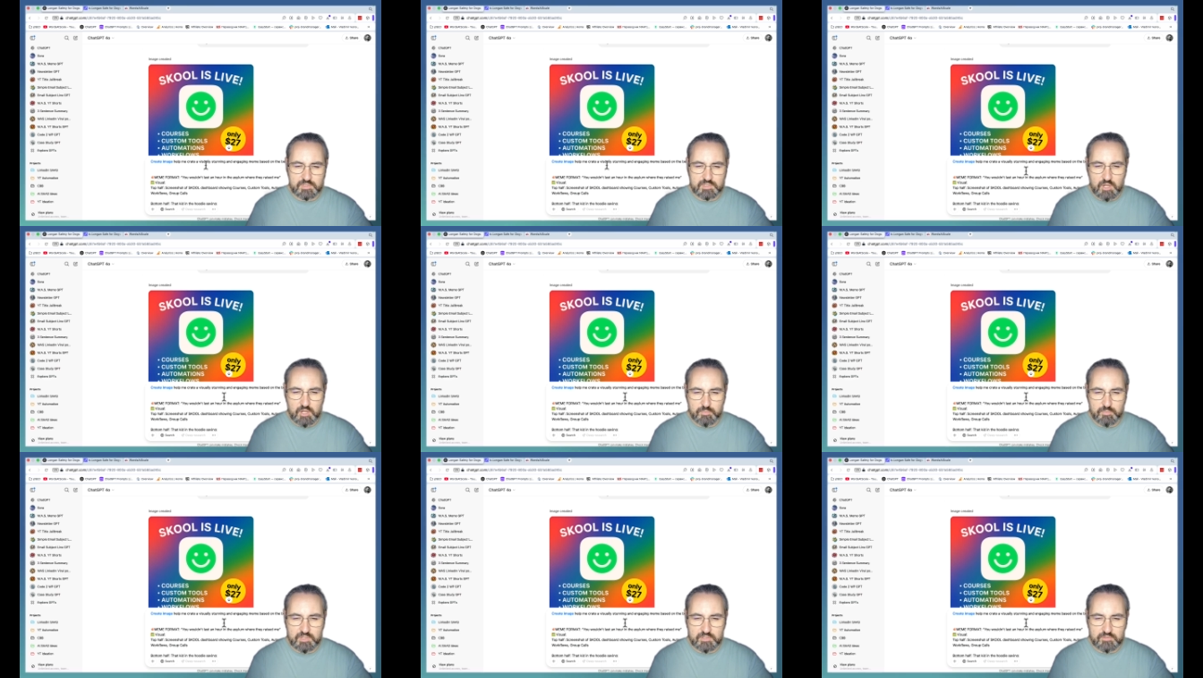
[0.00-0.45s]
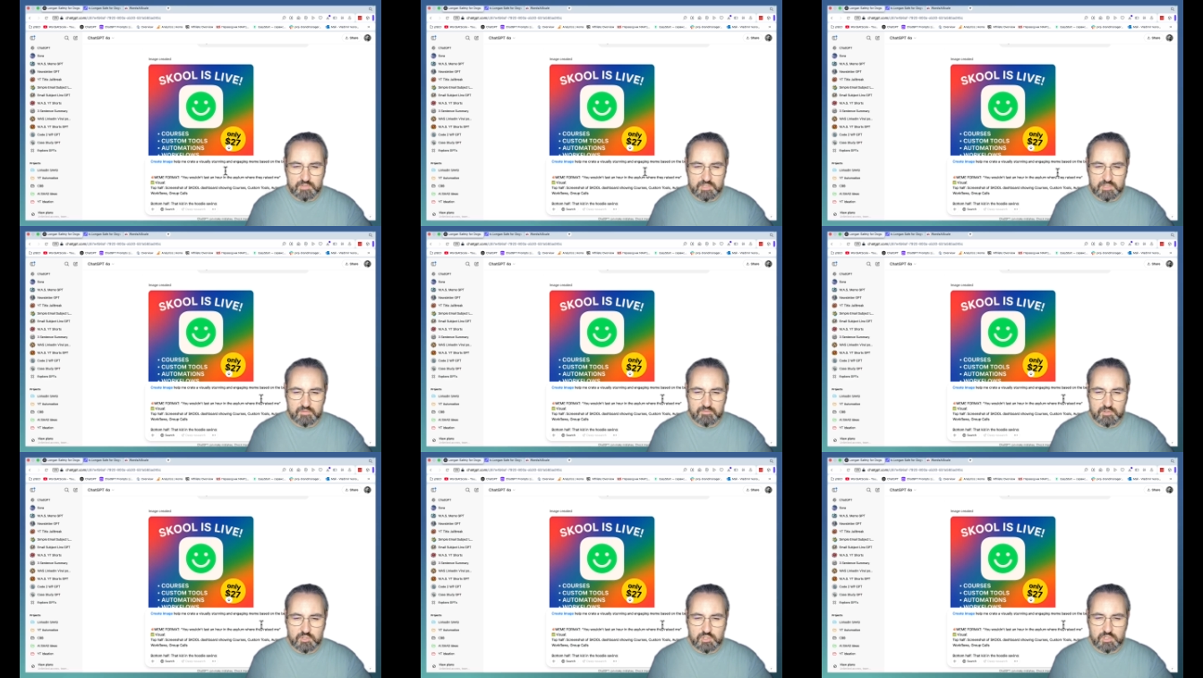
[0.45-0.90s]
Help me
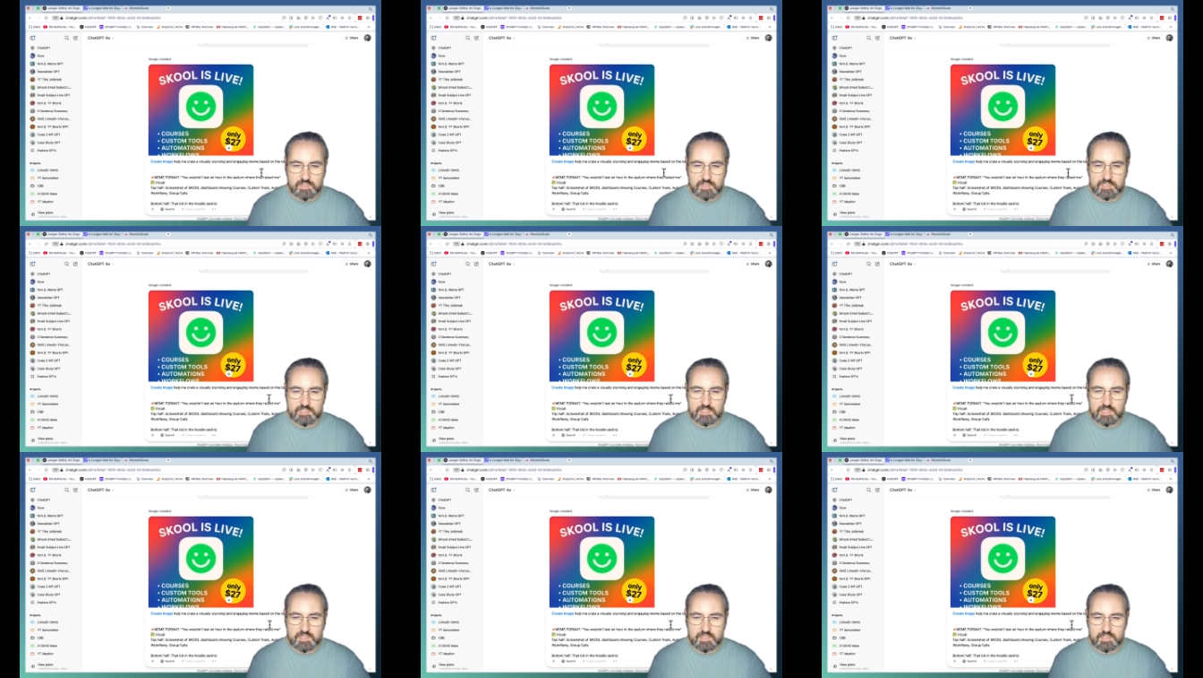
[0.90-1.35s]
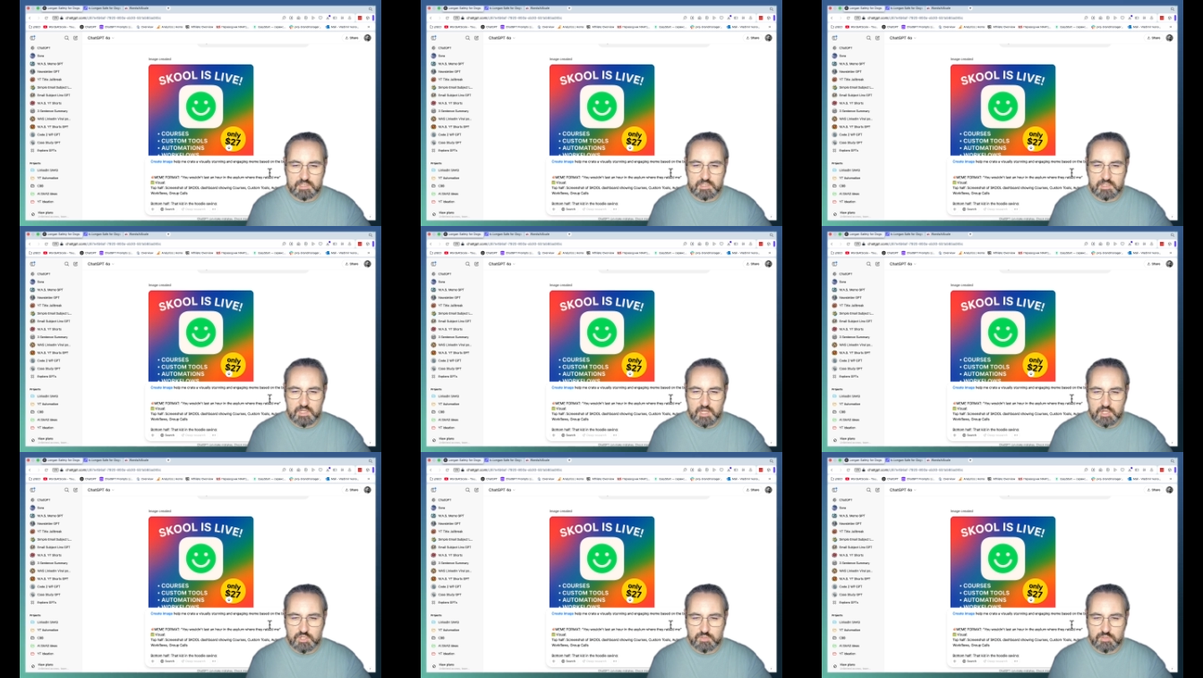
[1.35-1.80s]
create a visually stunning and
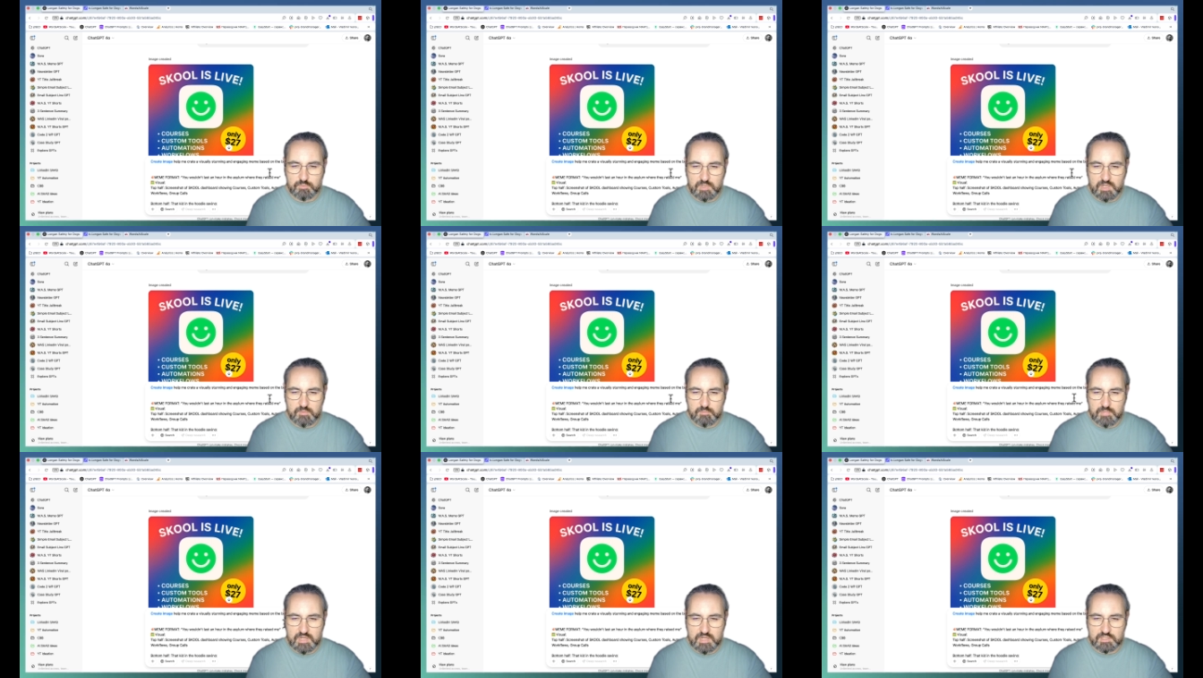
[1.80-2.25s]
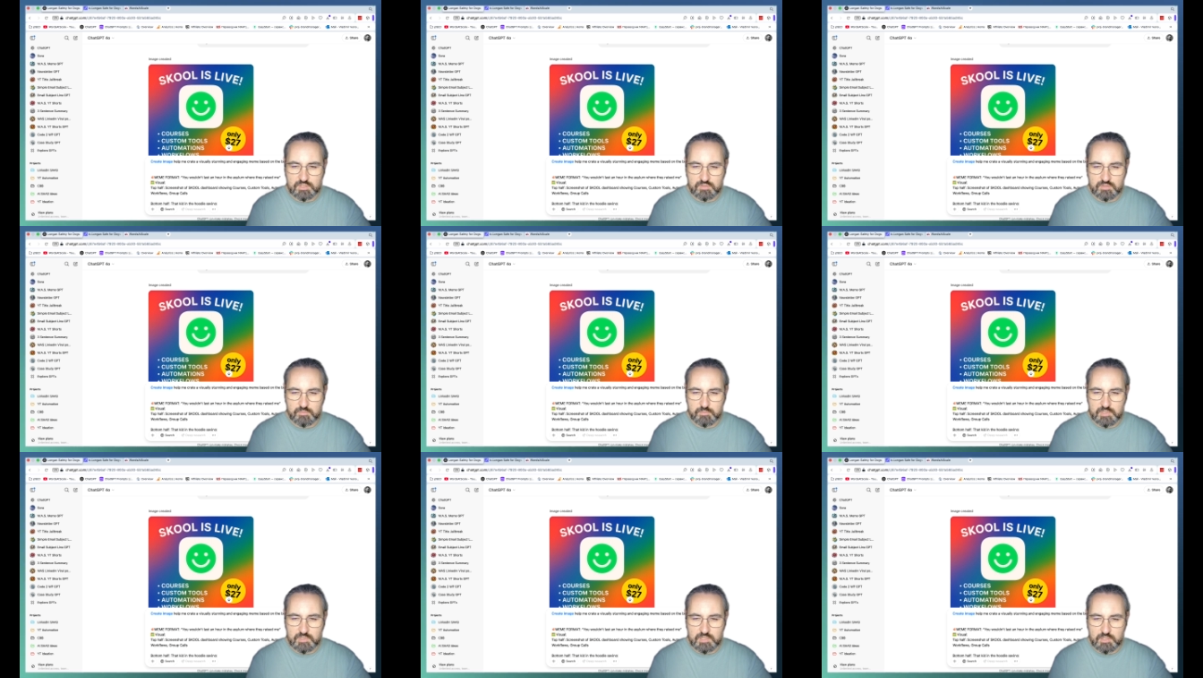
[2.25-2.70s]
engaging meme based on
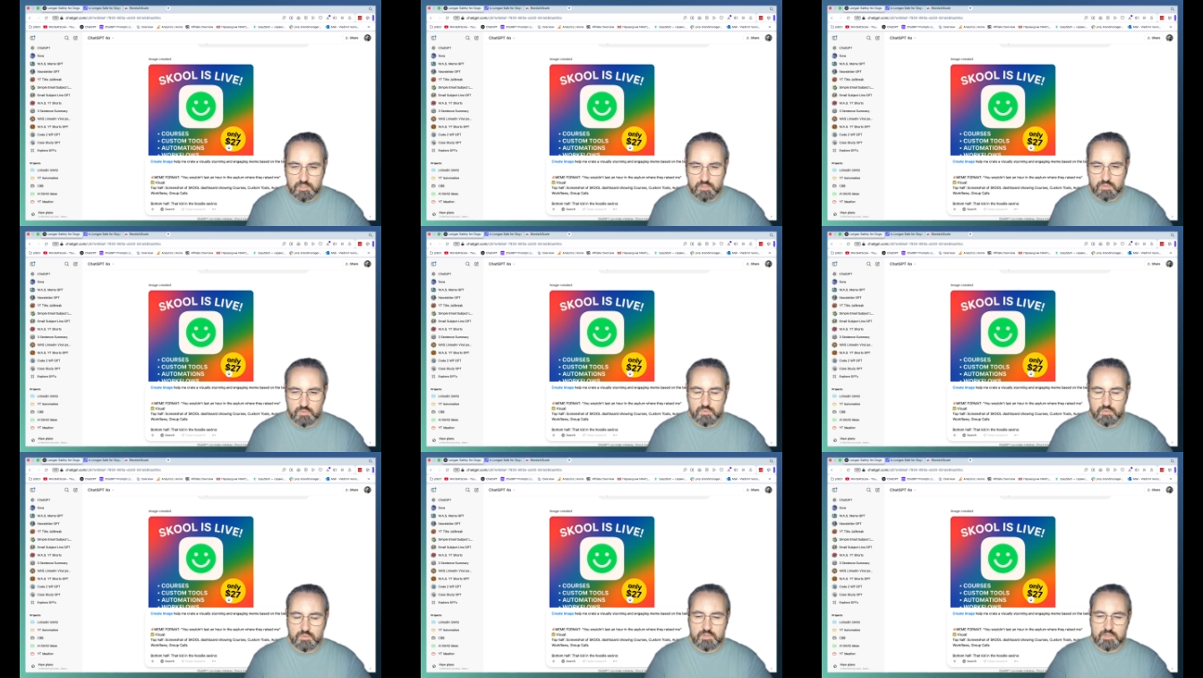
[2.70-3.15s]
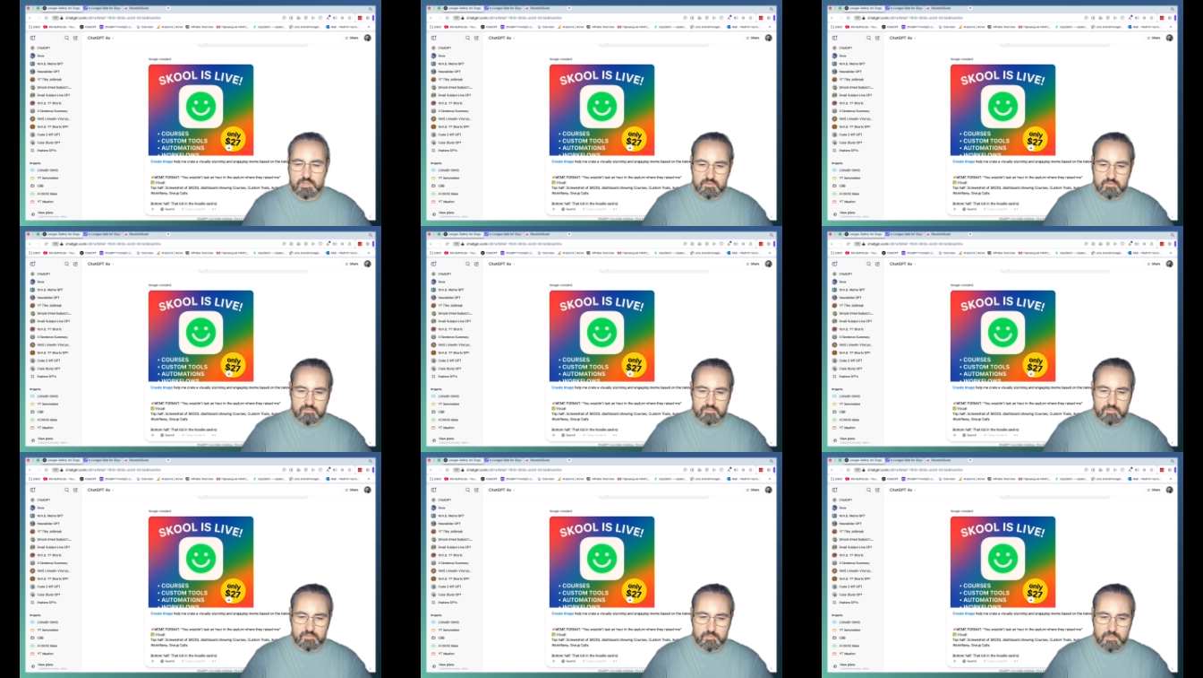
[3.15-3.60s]
the below
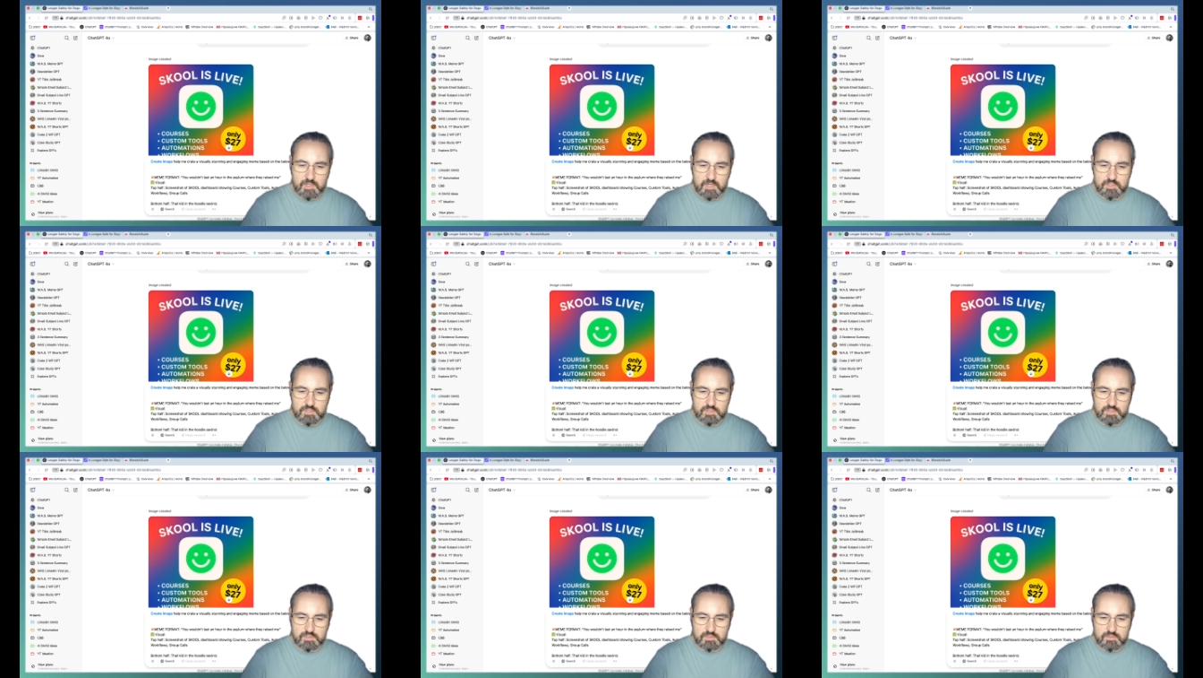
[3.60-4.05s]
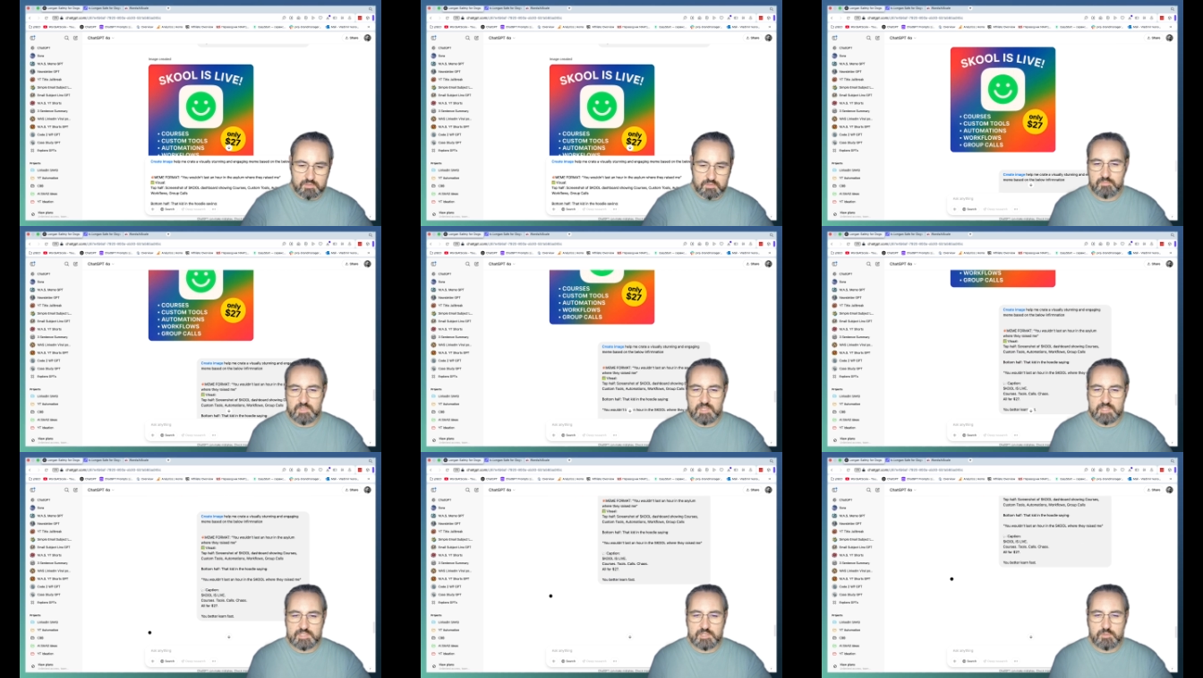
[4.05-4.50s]
information.
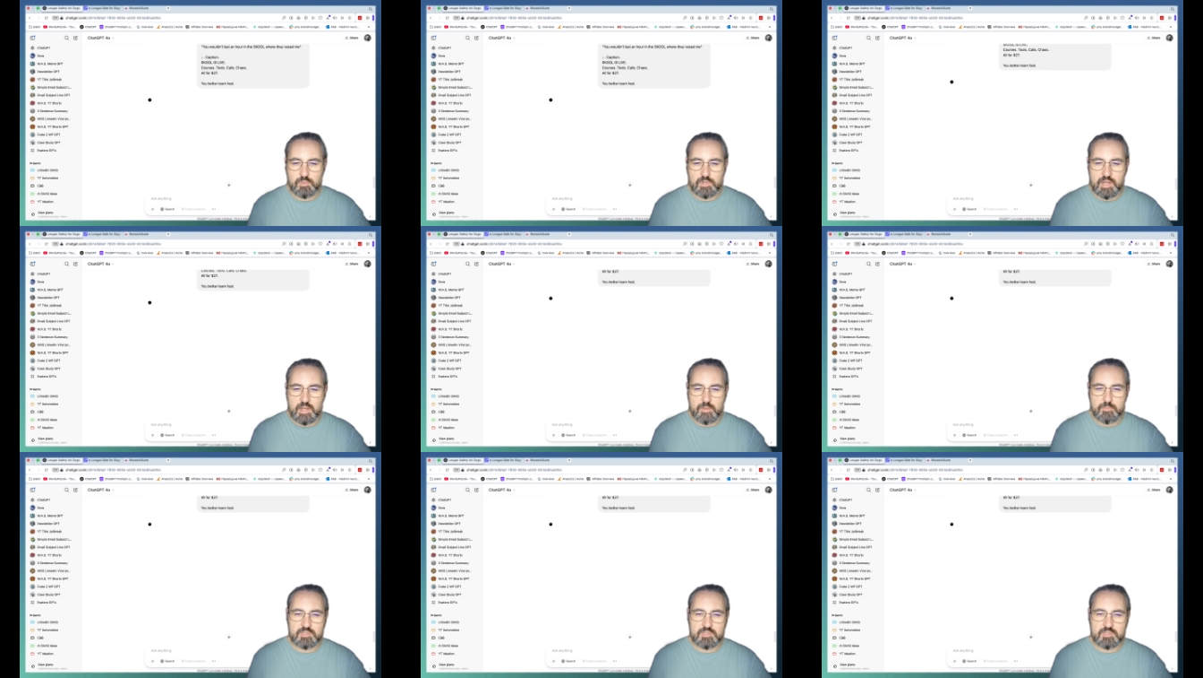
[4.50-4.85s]
Let's see what